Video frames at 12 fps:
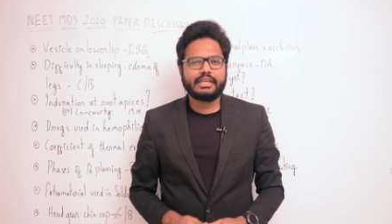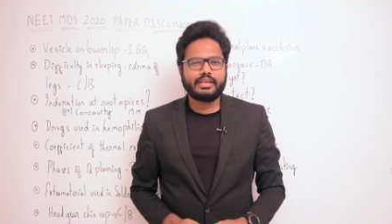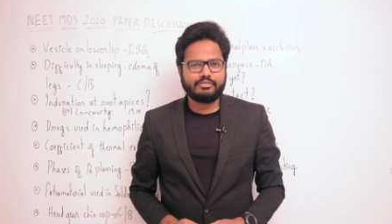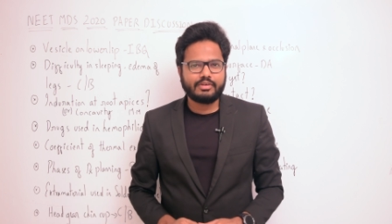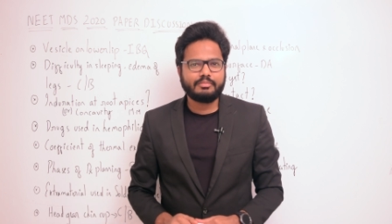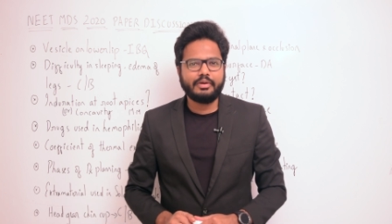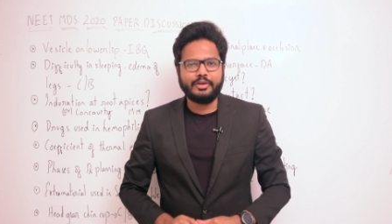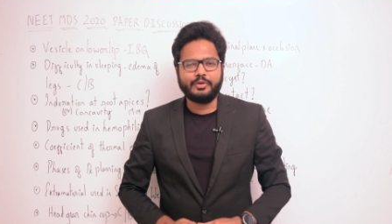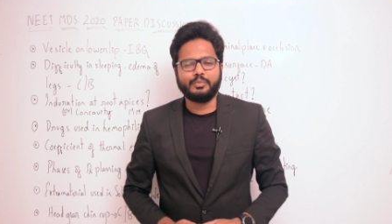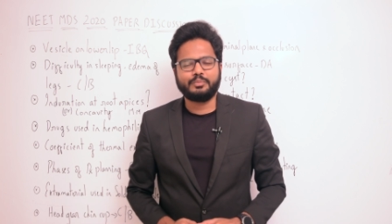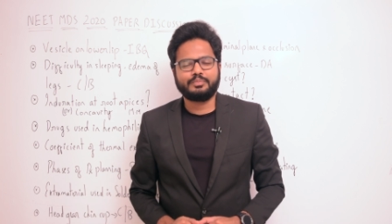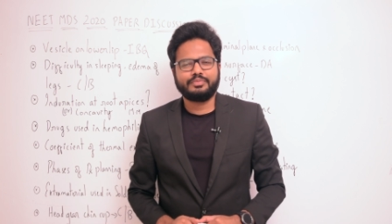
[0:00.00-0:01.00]
given by
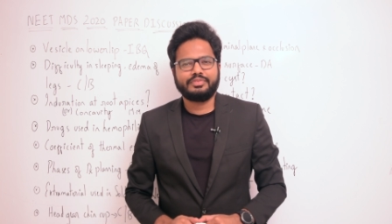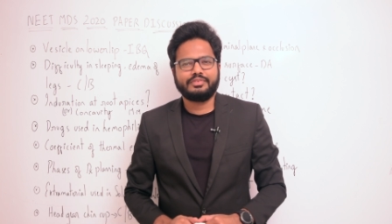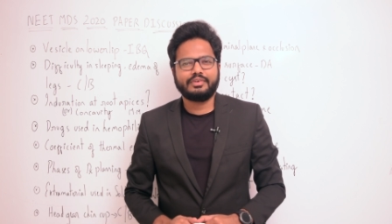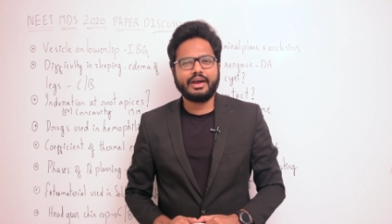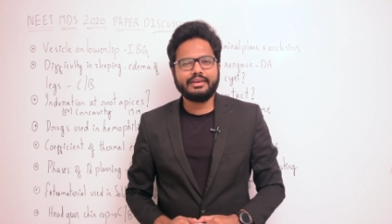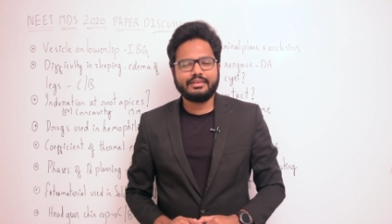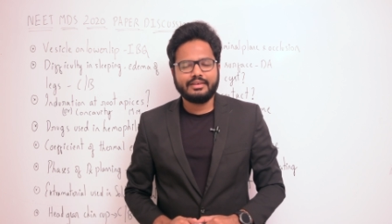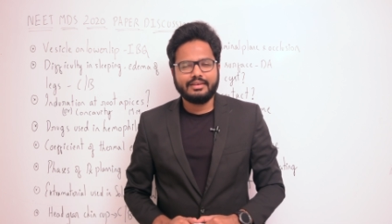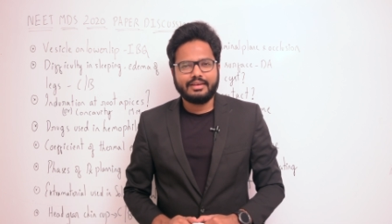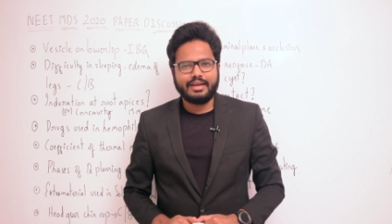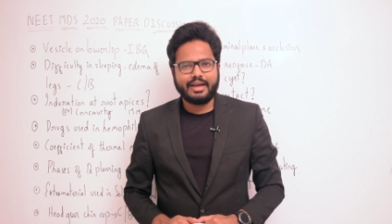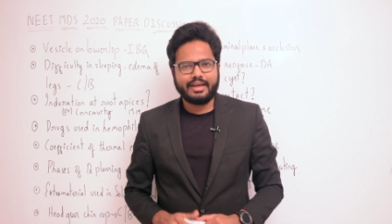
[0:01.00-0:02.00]
you right
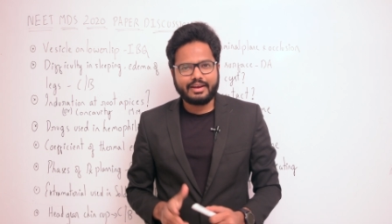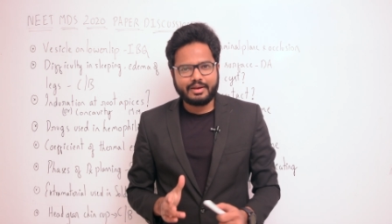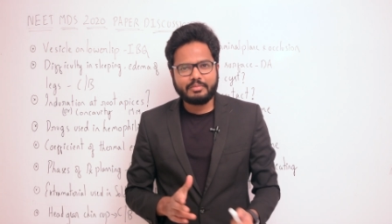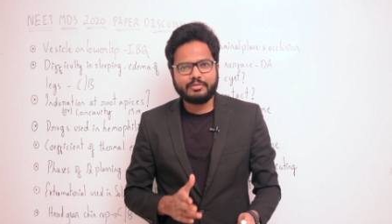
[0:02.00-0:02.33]
and